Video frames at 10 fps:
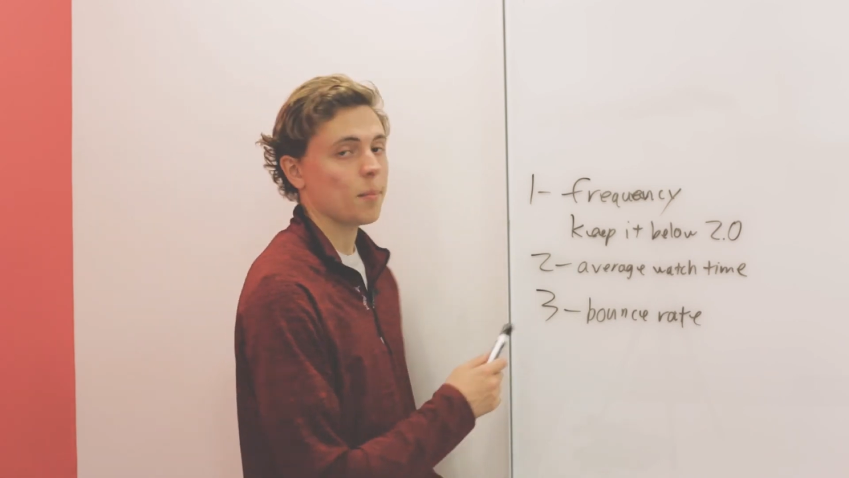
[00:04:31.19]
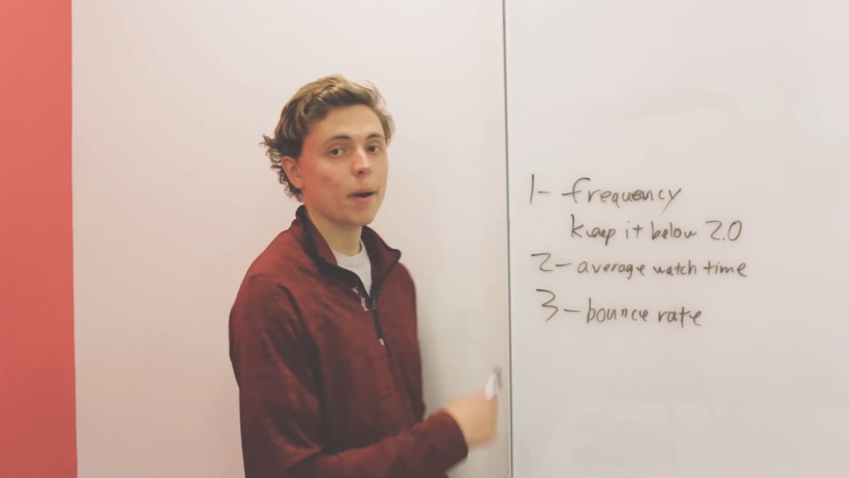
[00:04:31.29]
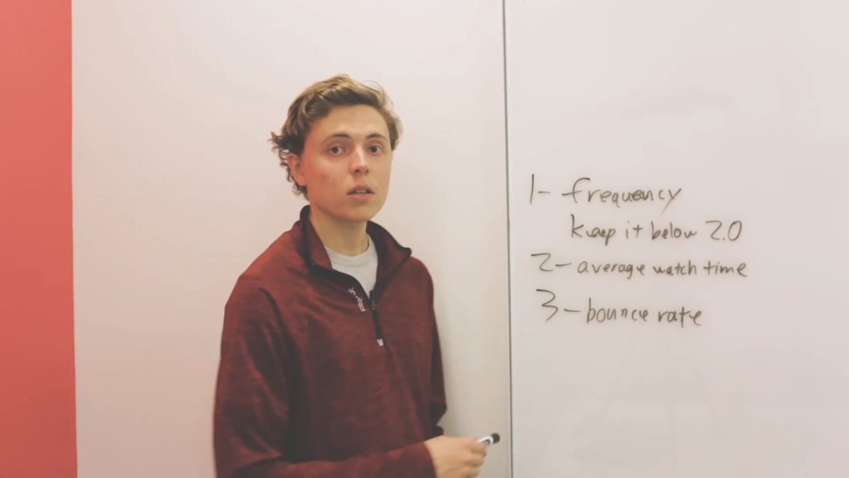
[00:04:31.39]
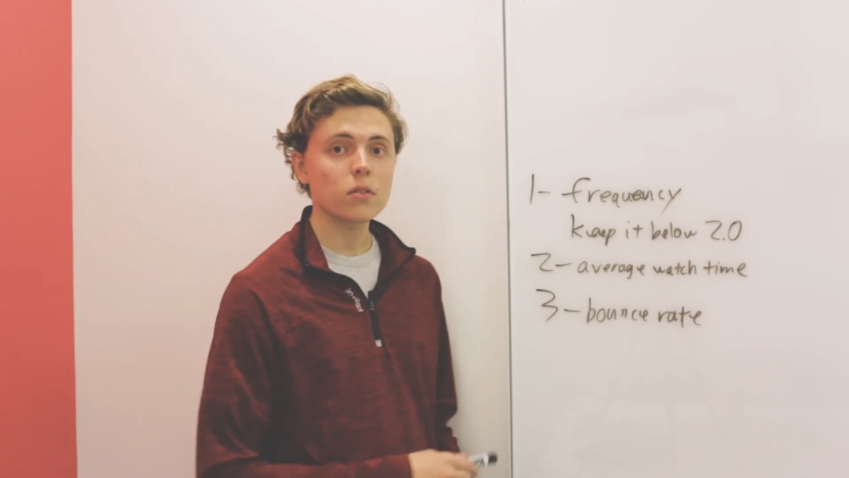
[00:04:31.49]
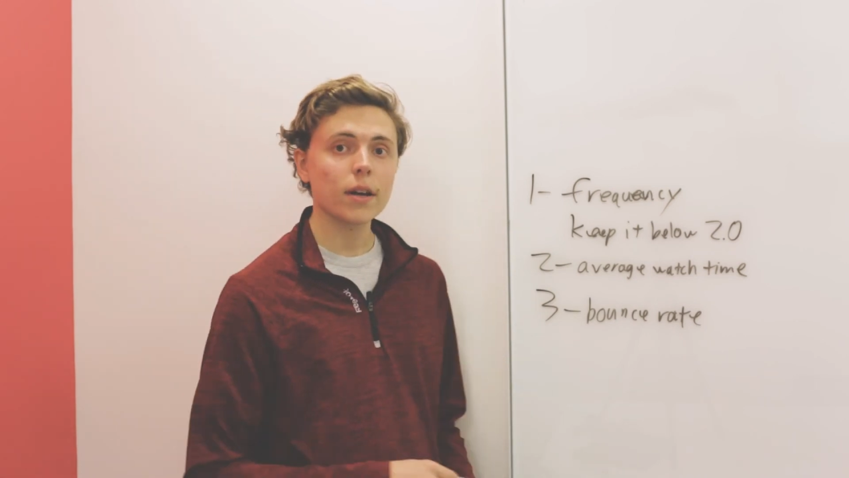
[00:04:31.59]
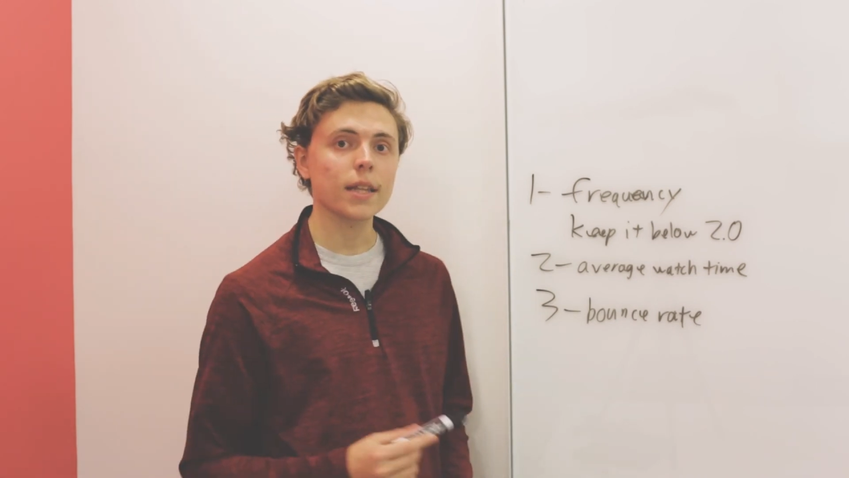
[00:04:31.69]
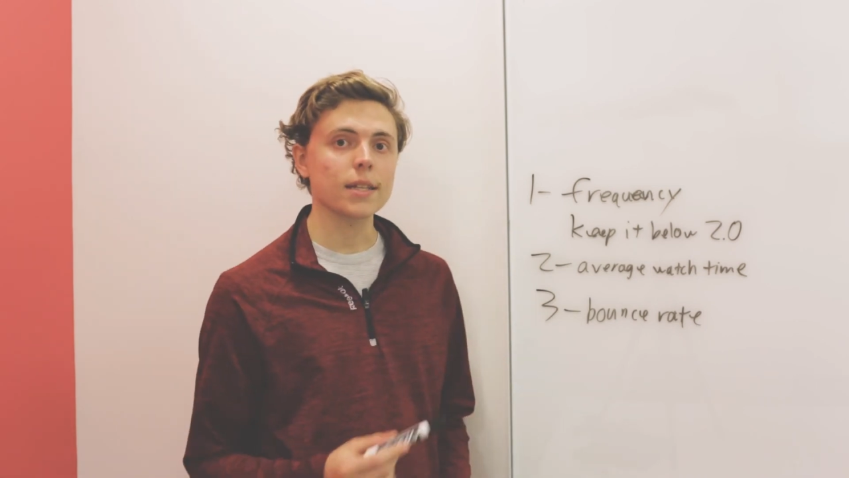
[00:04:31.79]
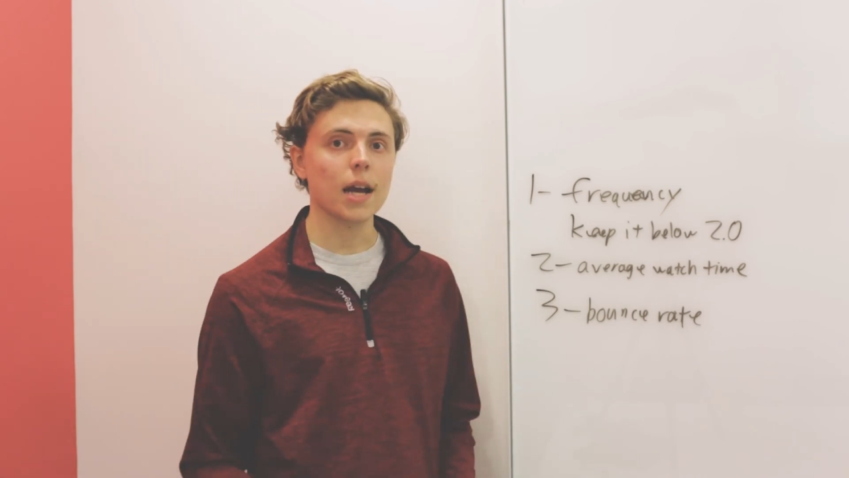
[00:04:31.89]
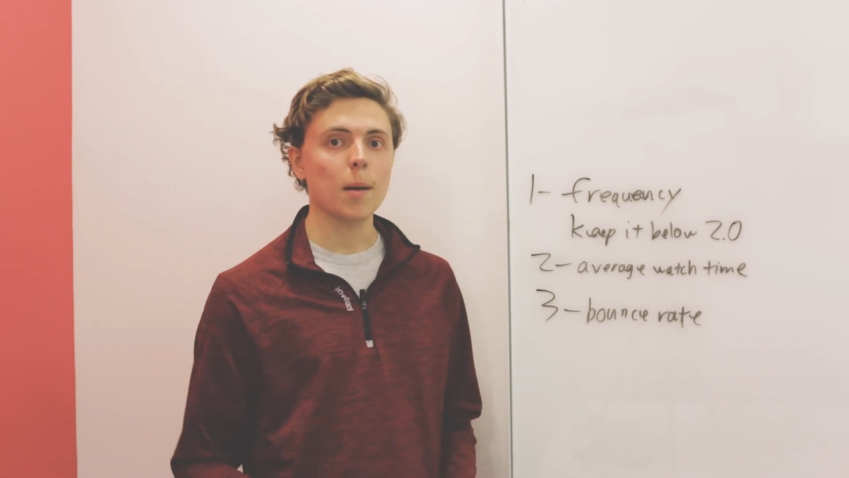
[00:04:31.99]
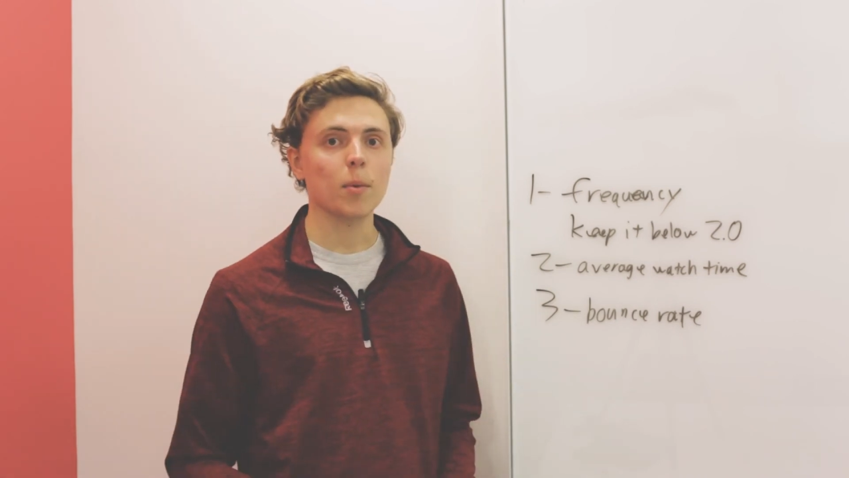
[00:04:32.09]
bounce rate and the
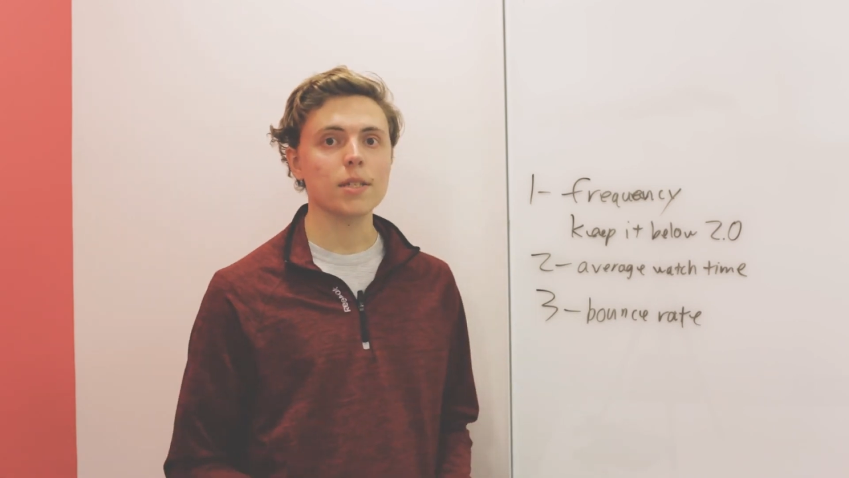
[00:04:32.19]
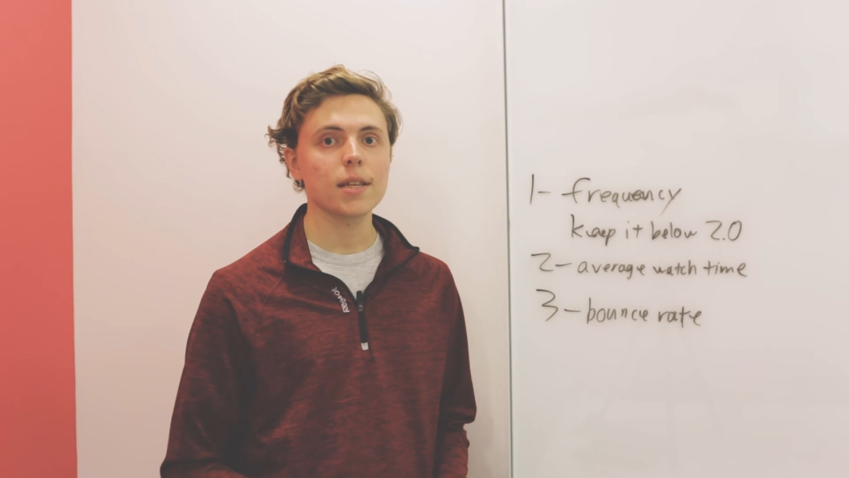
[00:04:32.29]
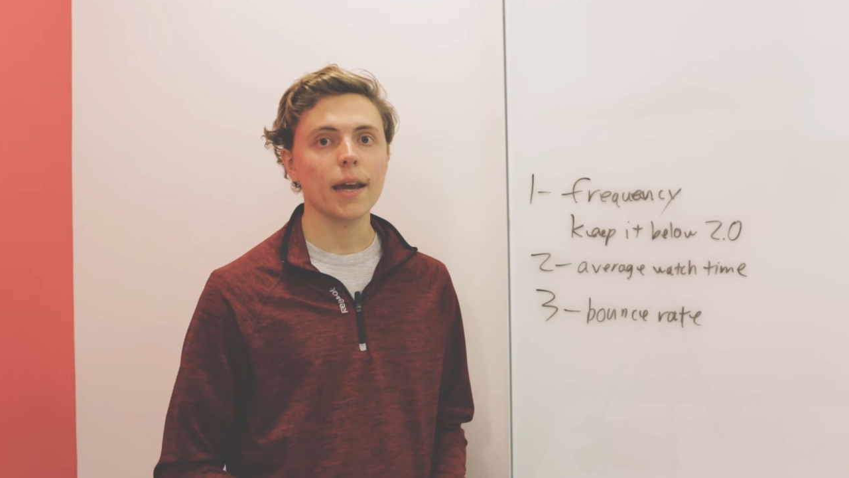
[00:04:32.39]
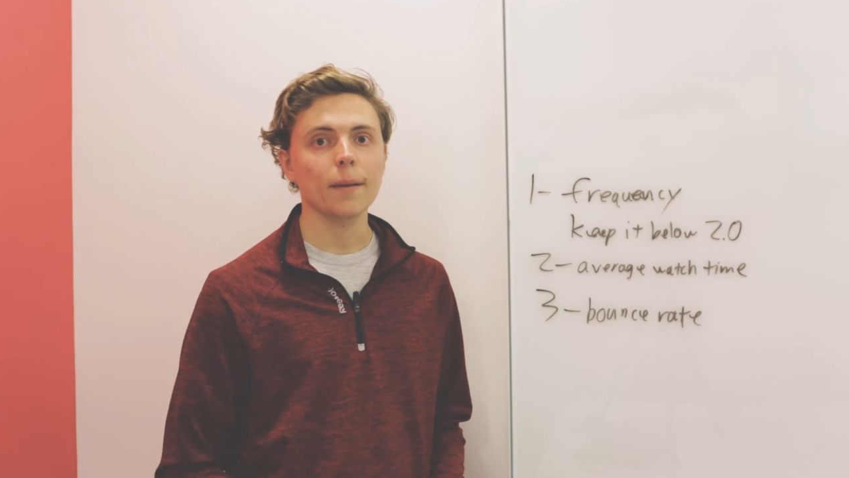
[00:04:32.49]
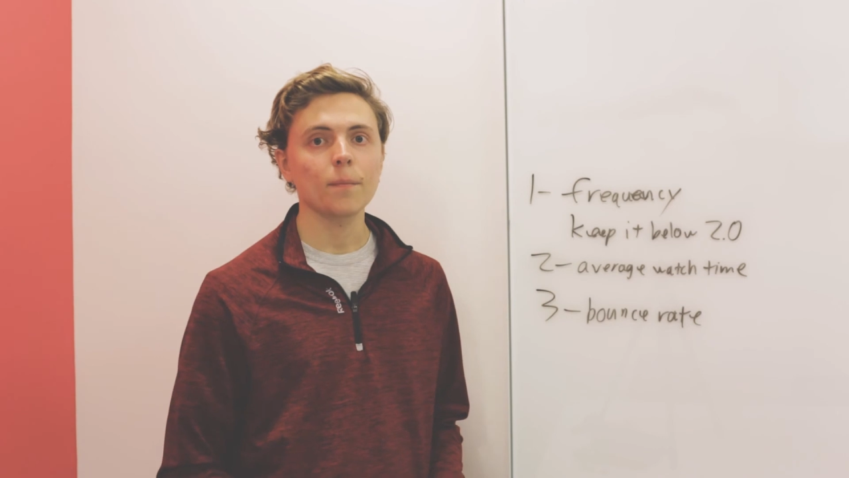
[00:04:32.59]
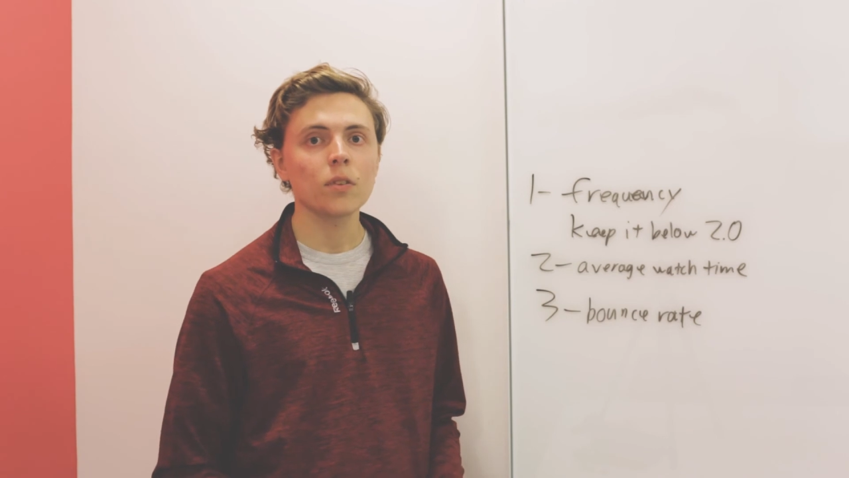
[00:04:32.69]
time on site